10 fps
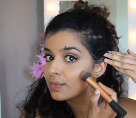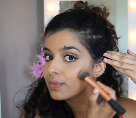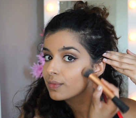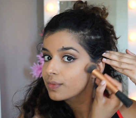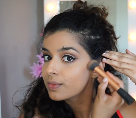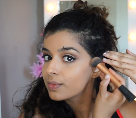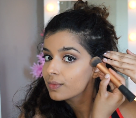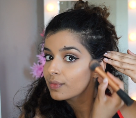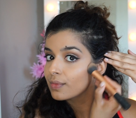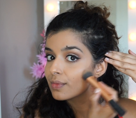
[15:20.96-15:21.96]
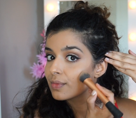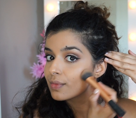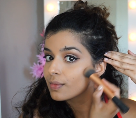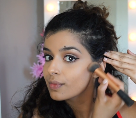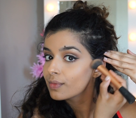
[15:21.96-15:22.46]

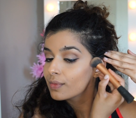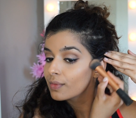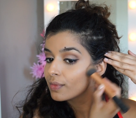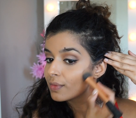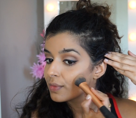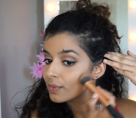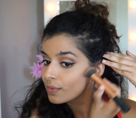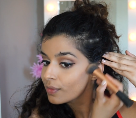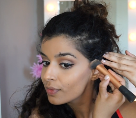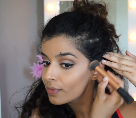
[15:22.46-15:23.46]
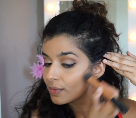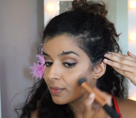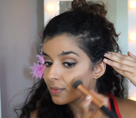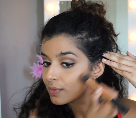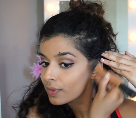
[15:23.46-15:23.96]

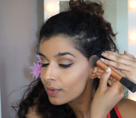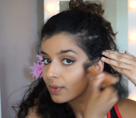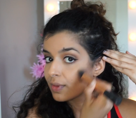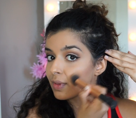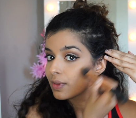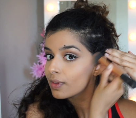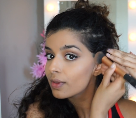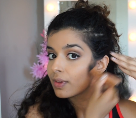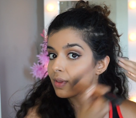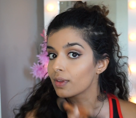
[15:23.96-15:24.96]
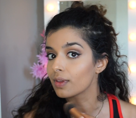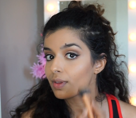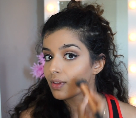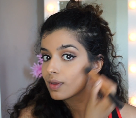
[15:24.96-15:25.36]
(no one is talking)